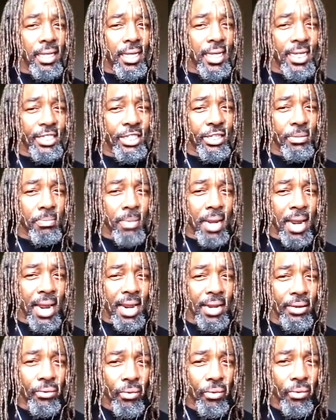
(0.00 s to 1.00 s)
Get your
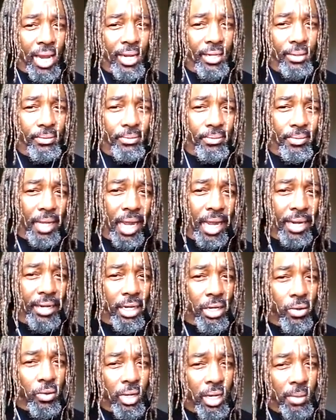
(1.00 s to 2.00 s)
mind right. I
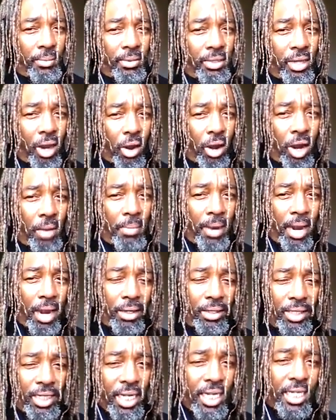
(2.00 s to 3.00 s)
know what I'm talking
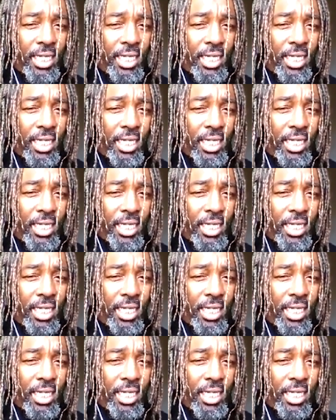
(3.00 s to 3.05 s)
about.